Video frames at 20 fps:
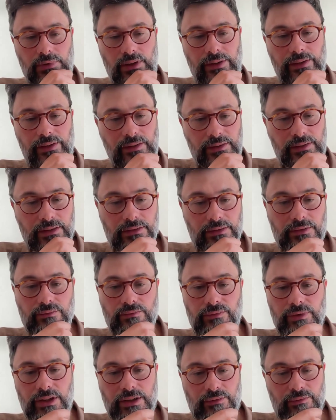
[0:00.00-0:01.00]
I think that's
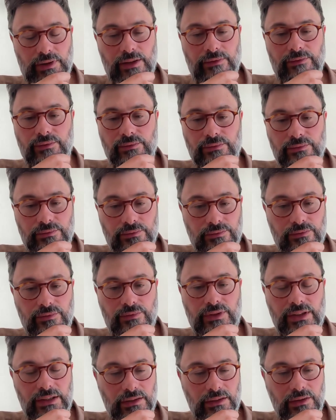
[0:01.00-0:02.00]
really we have to
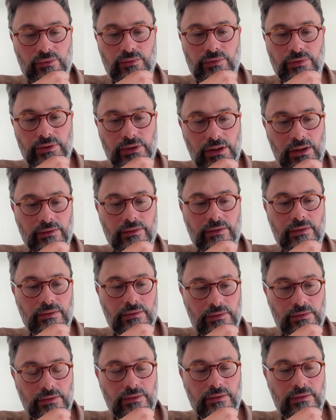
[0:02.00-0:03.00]
take into account
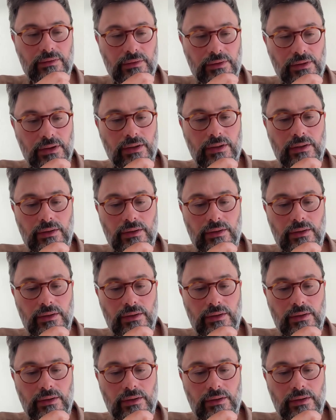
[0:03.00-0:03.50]
the